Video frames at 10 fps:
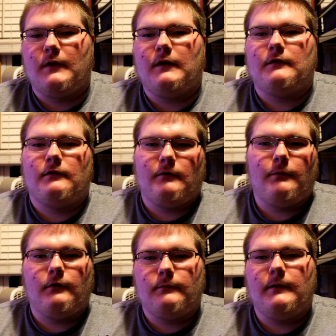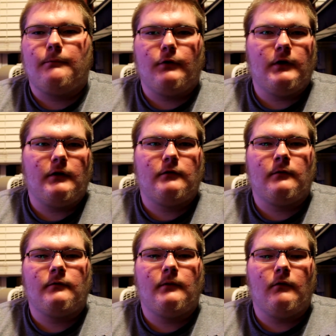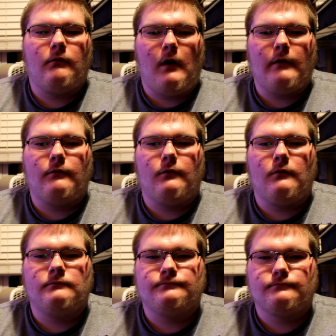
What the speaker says: It's supposed to be pretty good. It's supposed to be able to rival